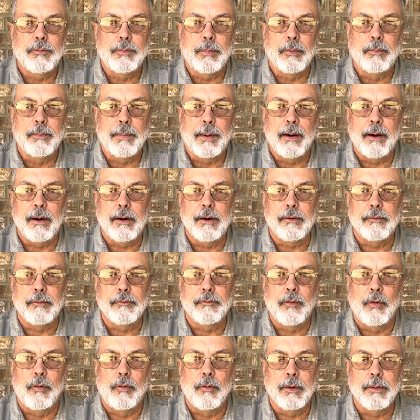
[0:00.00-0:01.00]
prepared it
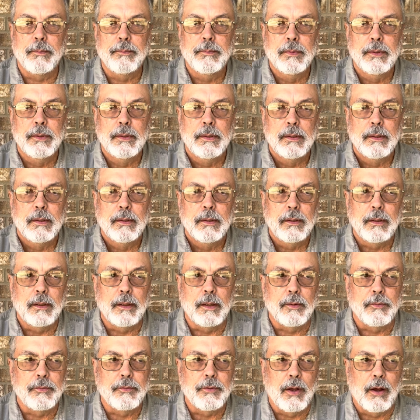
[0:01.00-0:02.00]
for him,
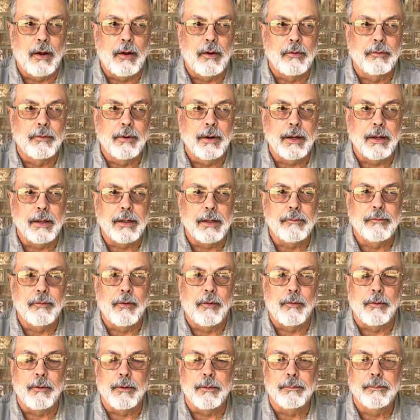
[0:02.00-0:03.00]
and it's all ready for
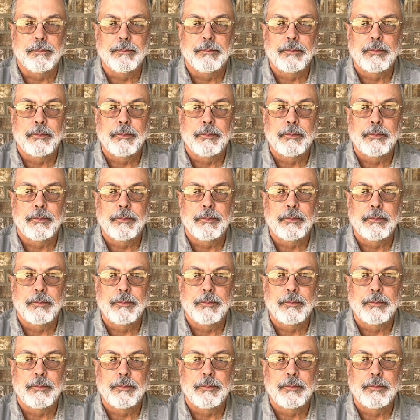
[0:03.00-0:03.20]
him.